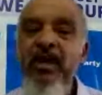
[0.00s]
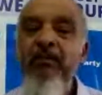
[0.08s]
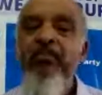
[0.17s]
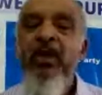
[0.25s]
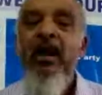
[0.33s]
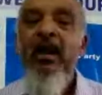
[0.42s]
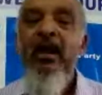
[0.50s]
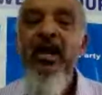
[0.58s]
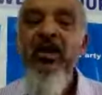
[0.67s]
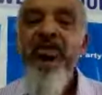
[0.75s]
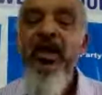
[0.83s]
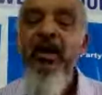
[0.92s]
Let
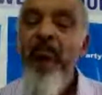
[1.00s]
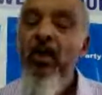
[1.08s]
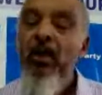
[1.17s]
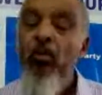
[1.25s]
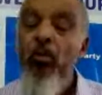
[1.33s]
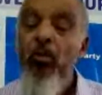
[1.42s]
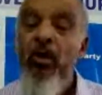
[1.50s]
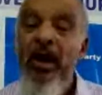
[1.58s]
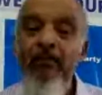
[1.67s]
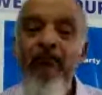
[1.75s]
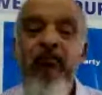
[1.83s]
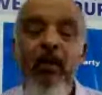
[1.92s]
them who come from
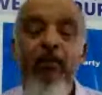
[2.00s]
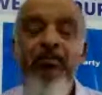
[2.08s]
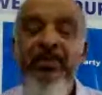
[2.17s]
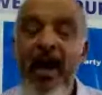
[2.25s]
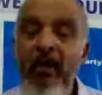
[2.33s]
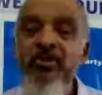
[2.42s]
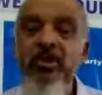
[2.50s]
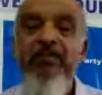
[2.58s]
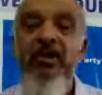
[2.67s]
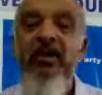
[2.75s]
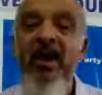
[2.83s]
township environments,